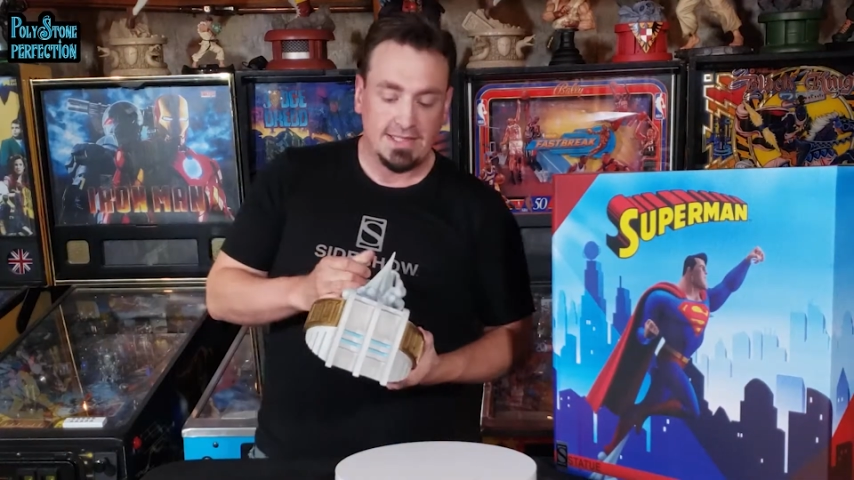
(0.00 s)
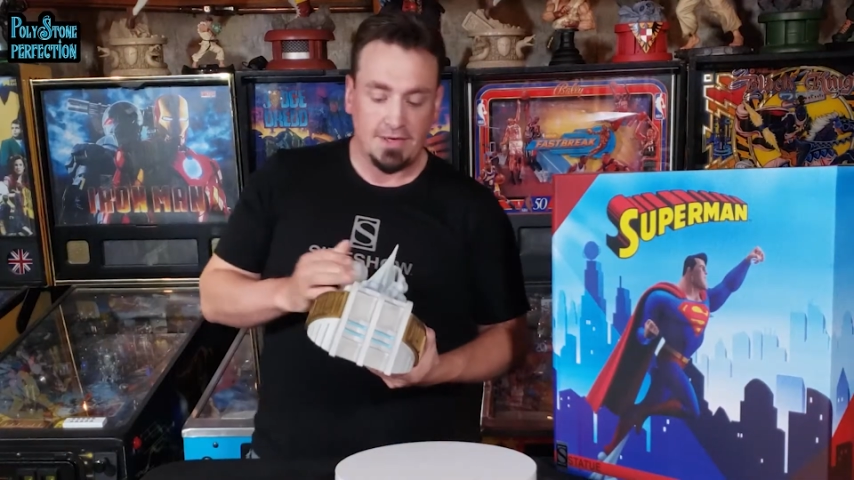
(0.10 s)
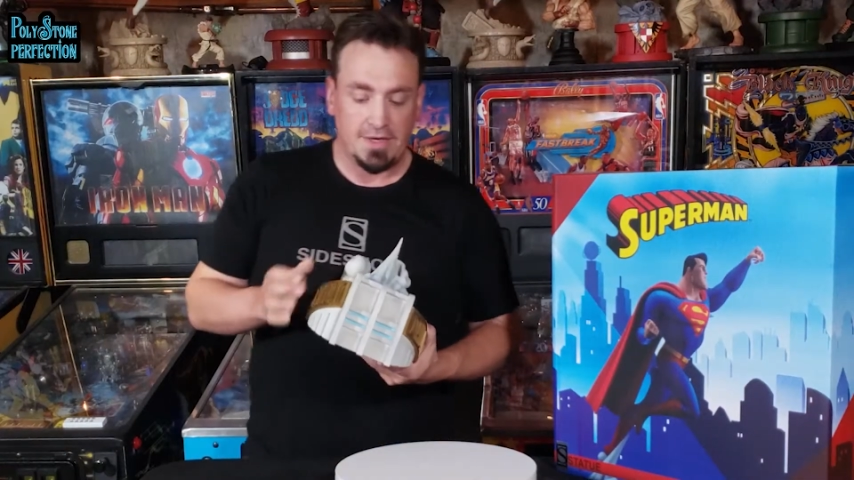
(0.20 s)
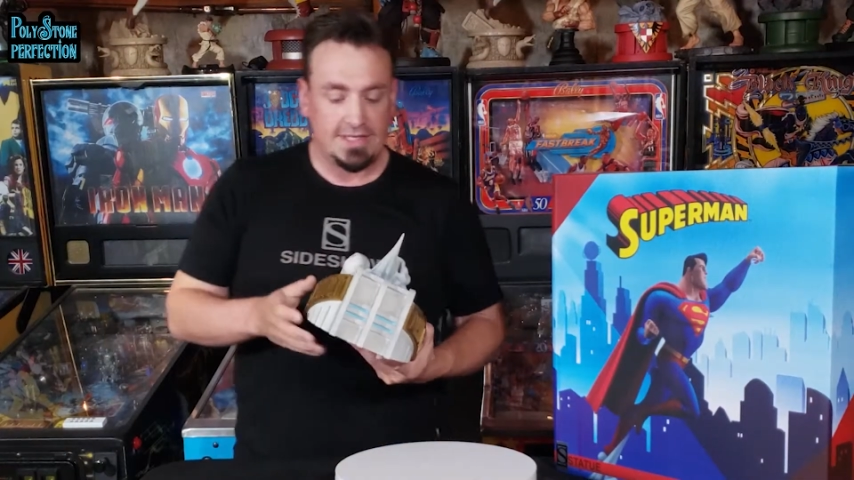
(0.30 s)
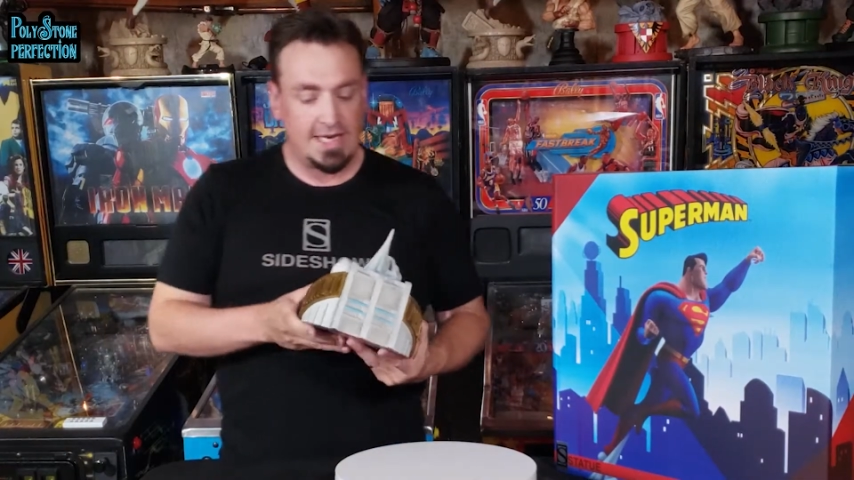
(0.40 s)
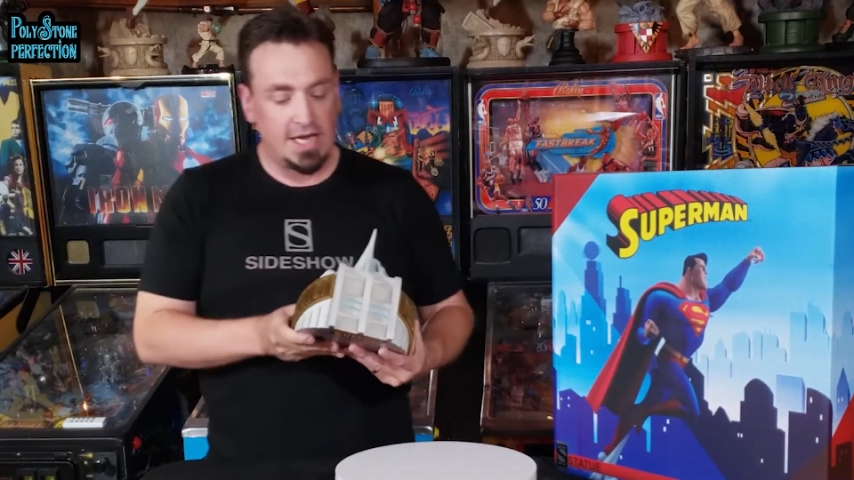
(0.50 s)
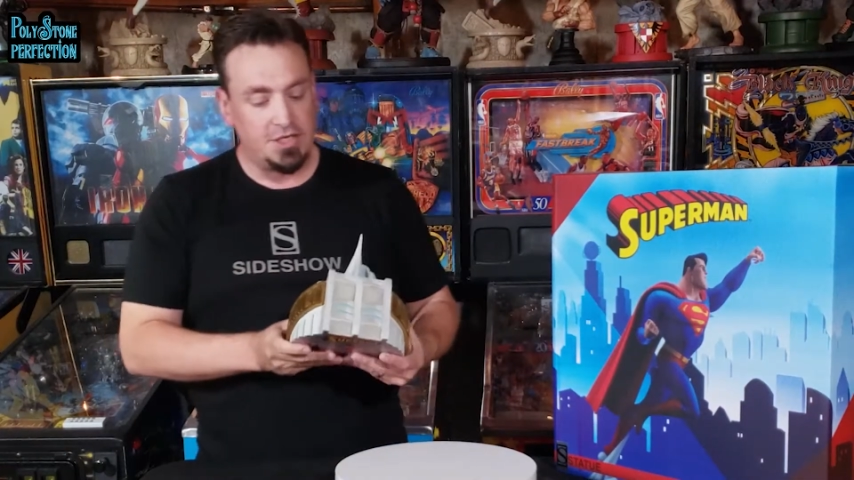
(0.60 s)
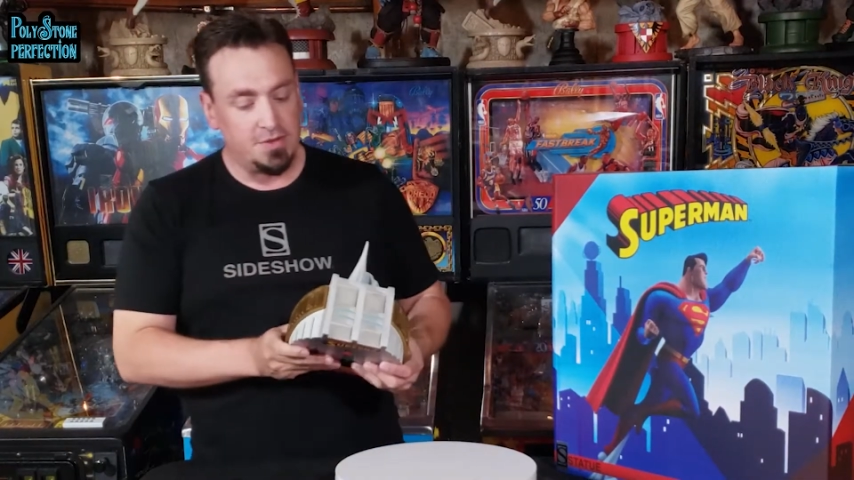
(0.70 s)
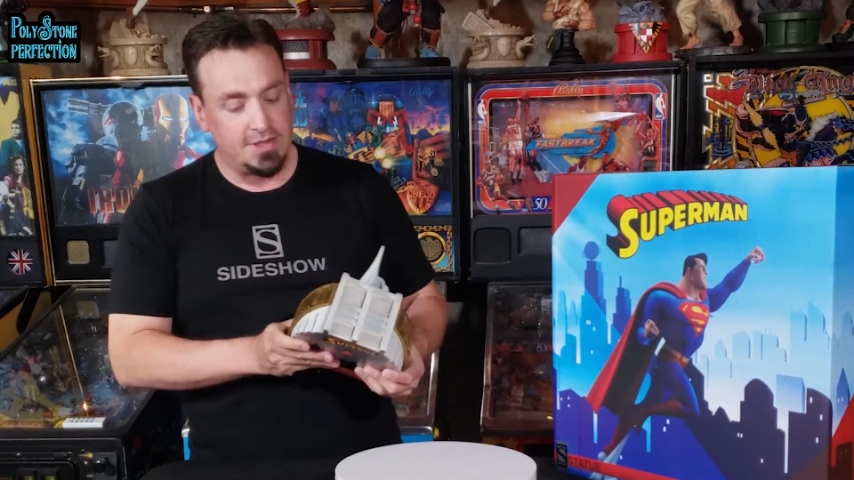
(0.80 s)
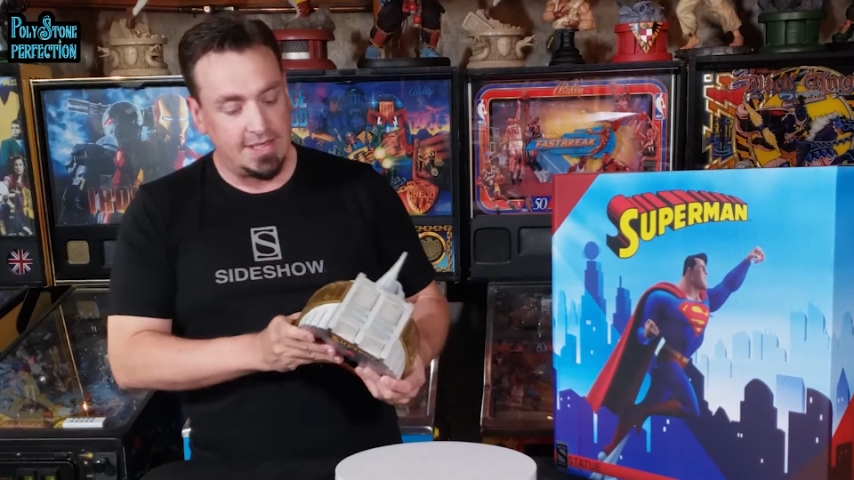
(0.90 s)
series
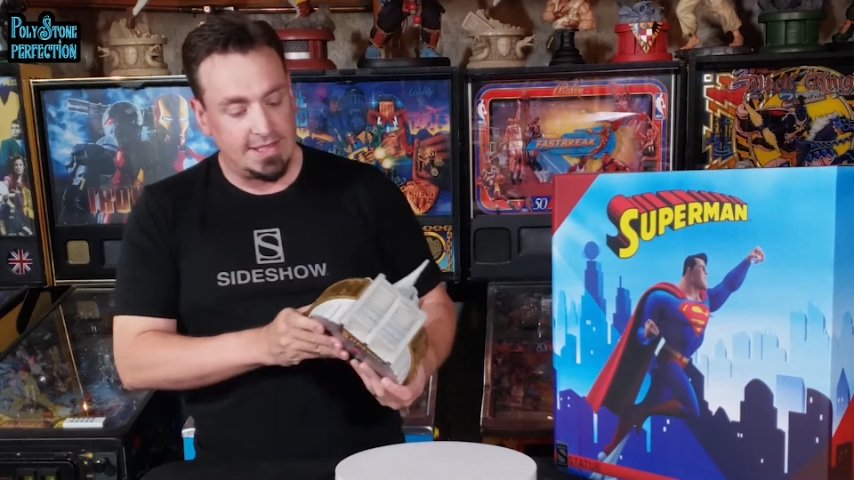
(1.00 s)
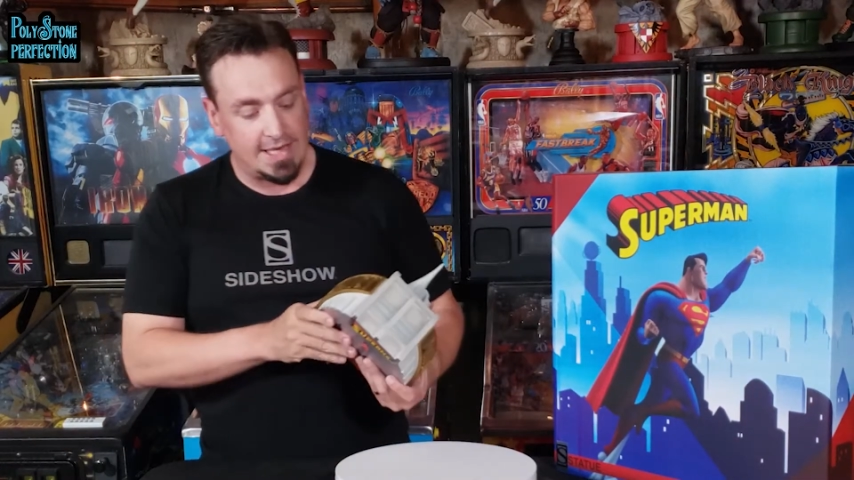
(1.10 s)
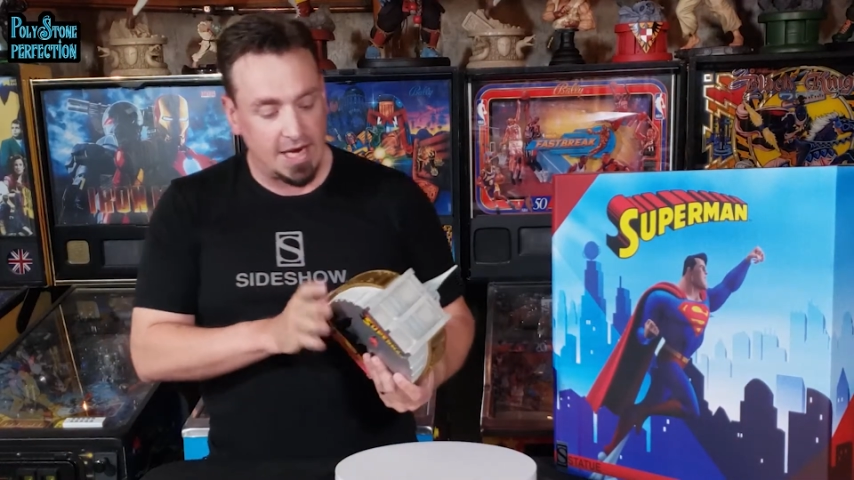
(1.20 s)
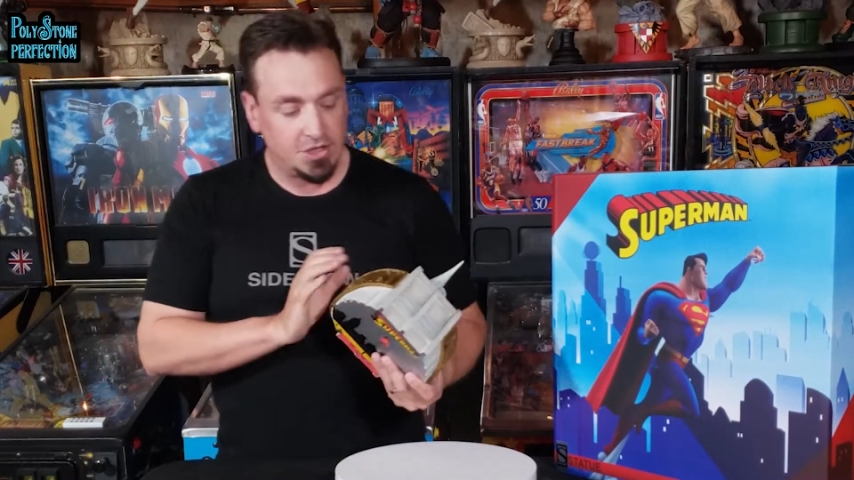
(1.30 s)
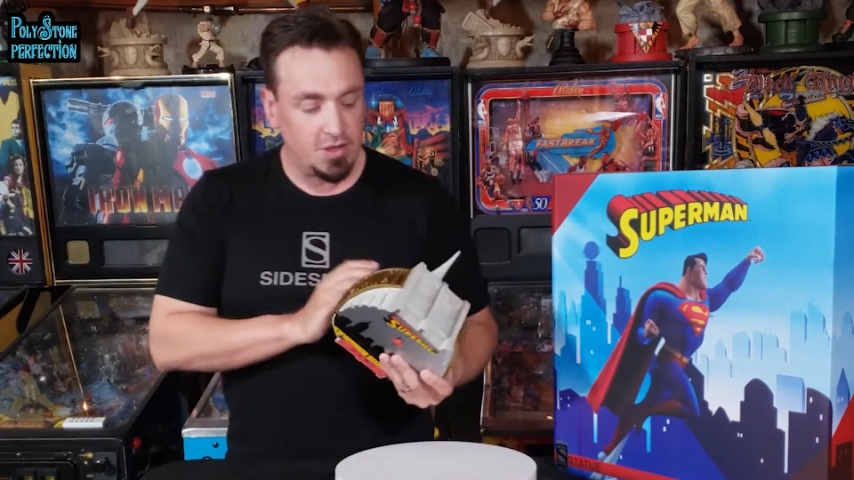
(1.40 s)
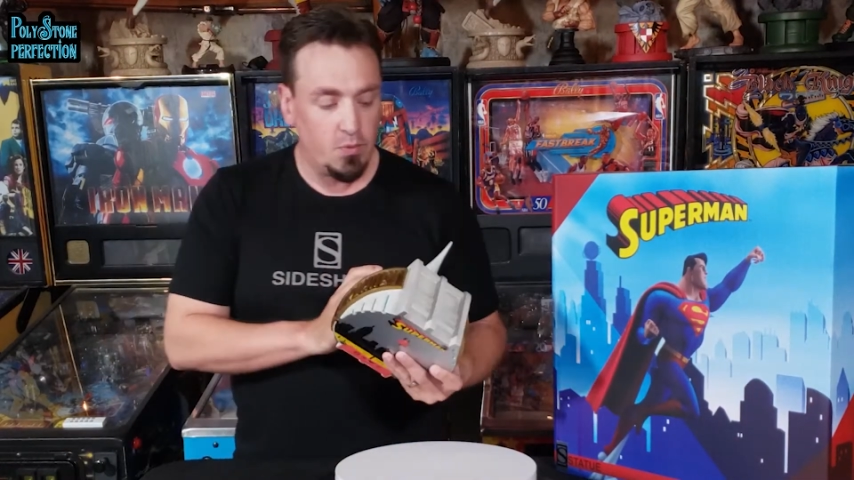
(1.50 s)
statues, this is actually